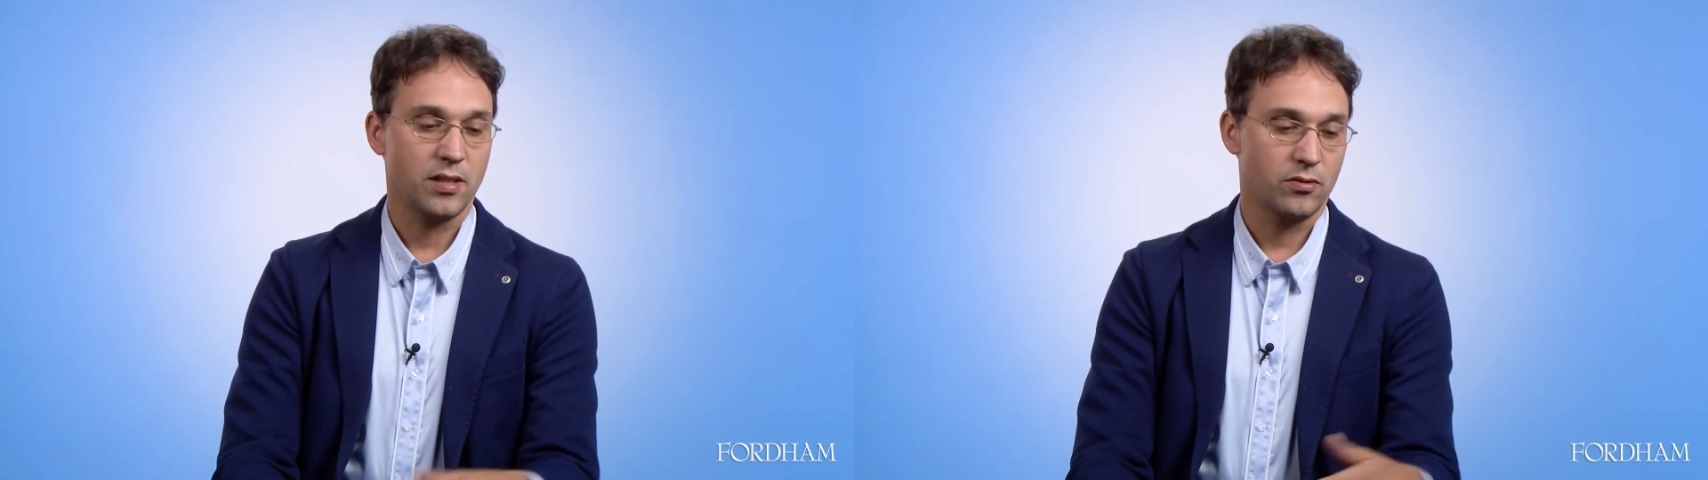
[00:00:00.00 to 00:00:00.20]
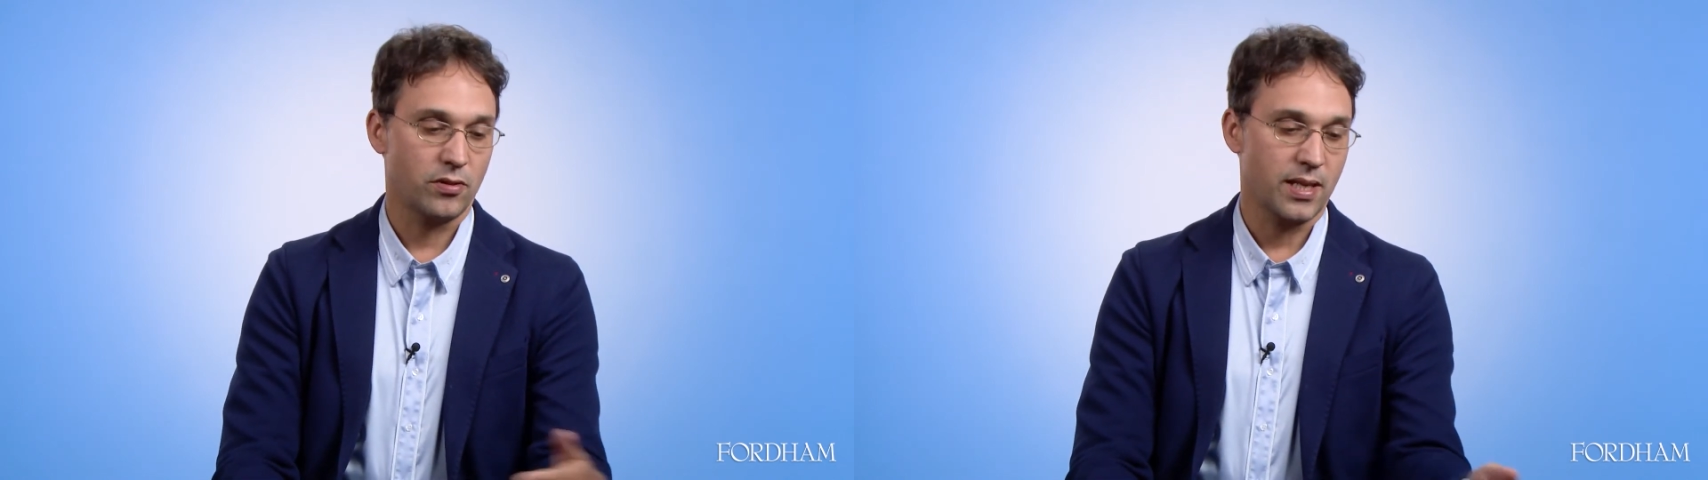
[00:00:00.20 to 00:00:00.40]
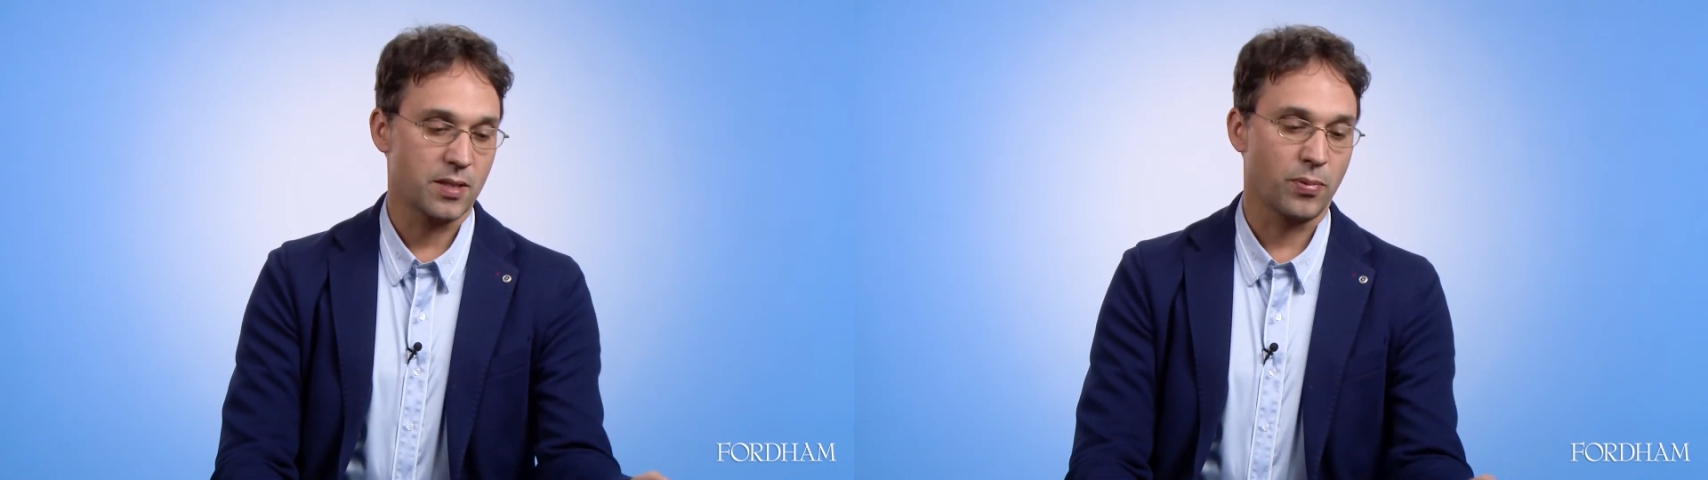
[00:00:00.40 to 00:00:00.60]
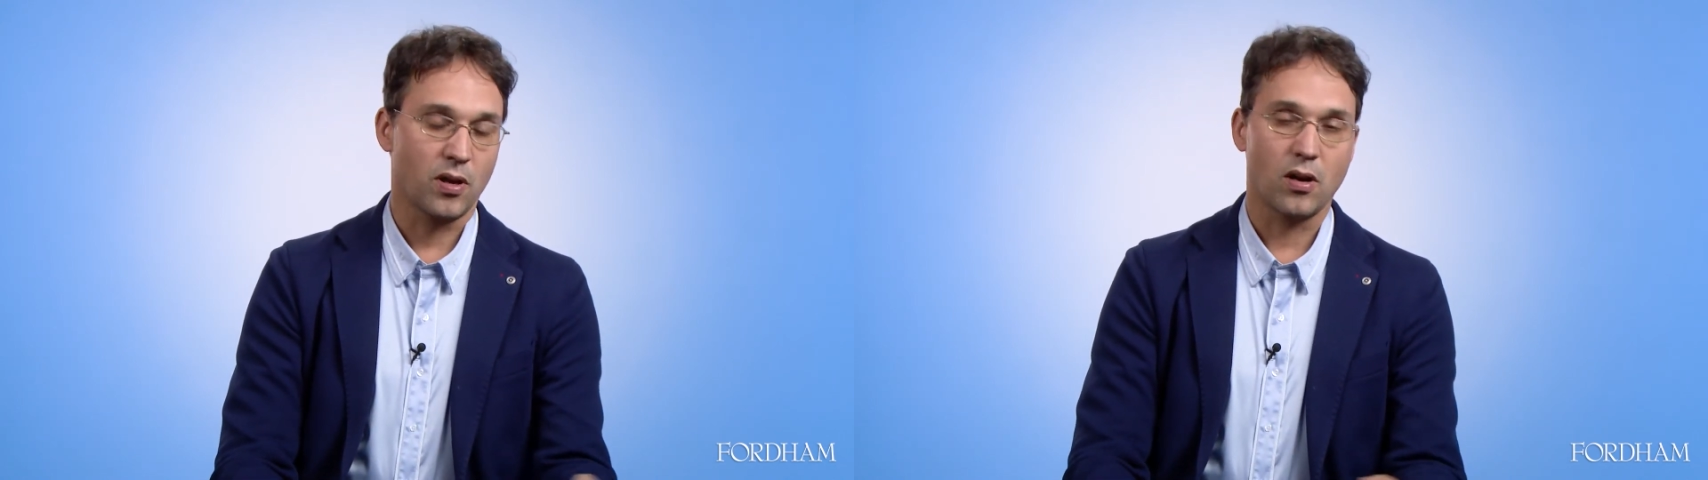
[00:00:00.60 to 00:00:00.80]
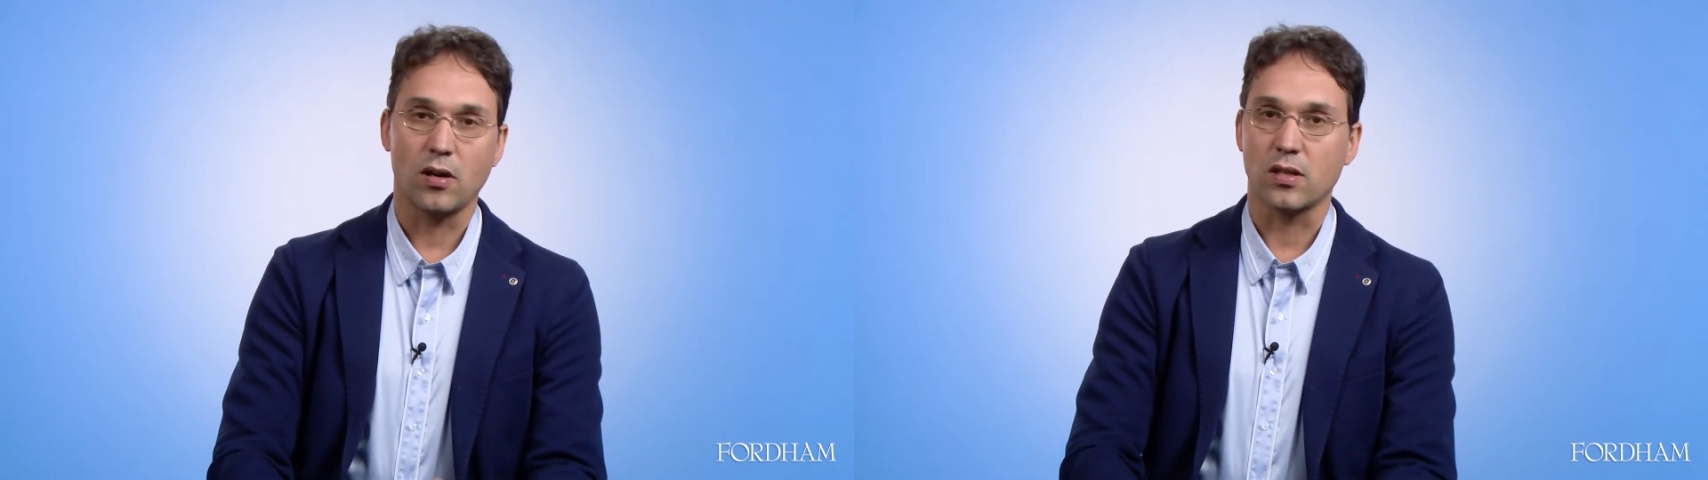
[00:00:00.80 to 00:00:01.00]
he writes
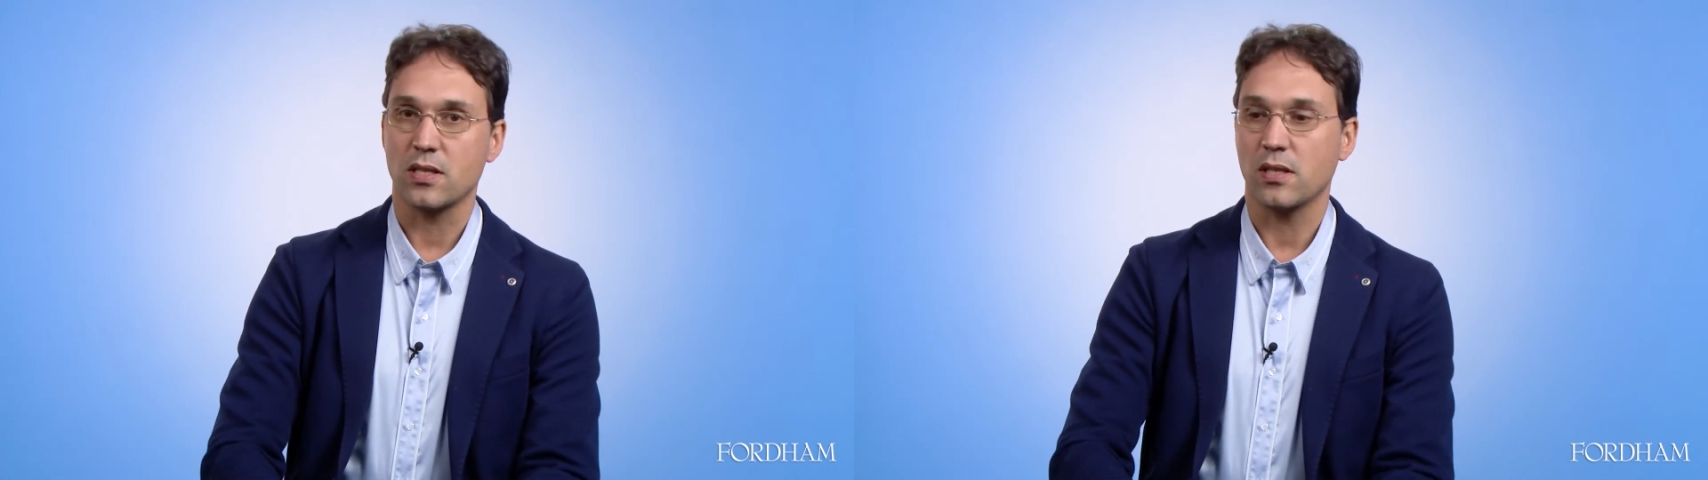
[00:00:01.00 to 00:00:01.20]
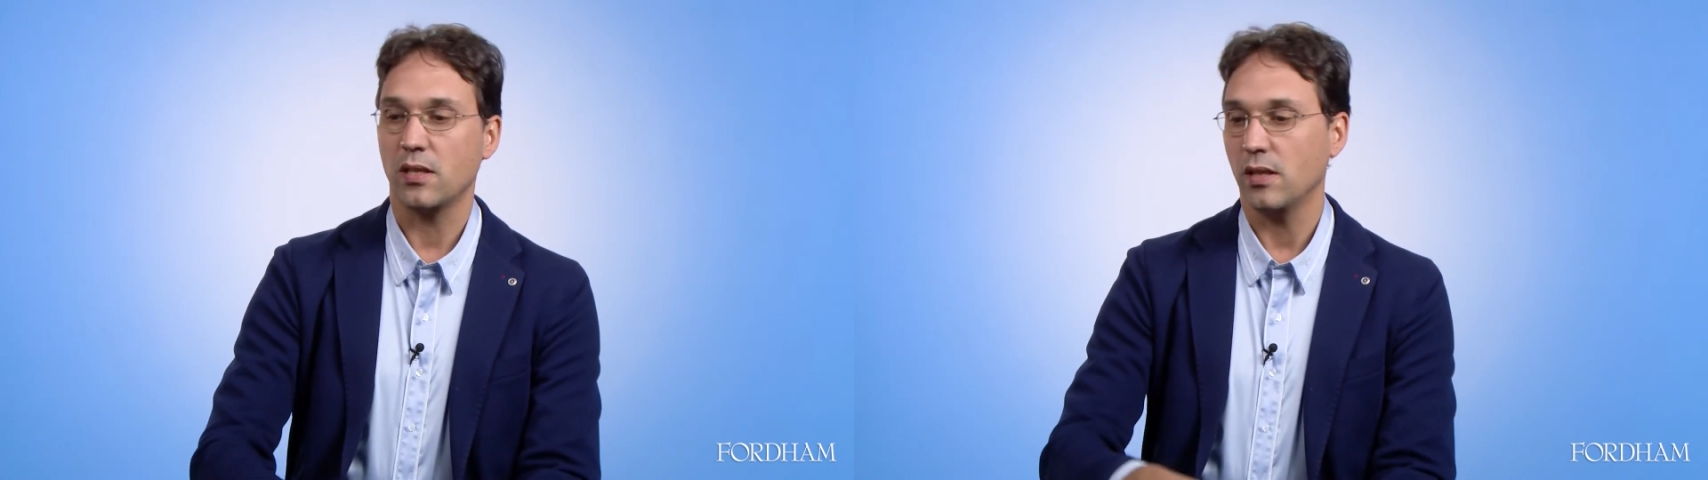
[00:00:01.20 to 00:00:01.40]
blogs,